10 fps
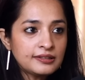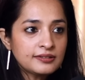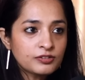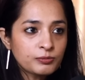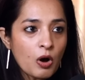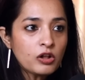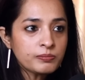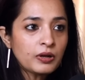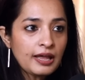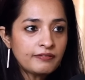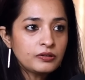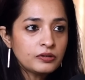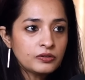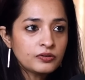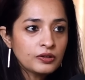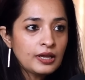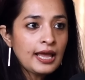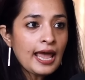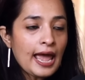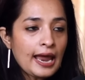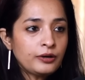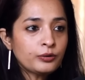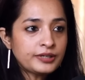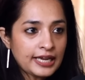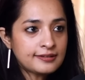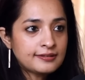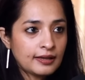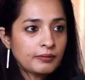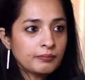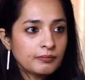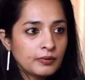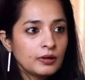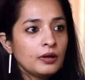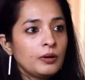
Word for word: these small small evidence and to test them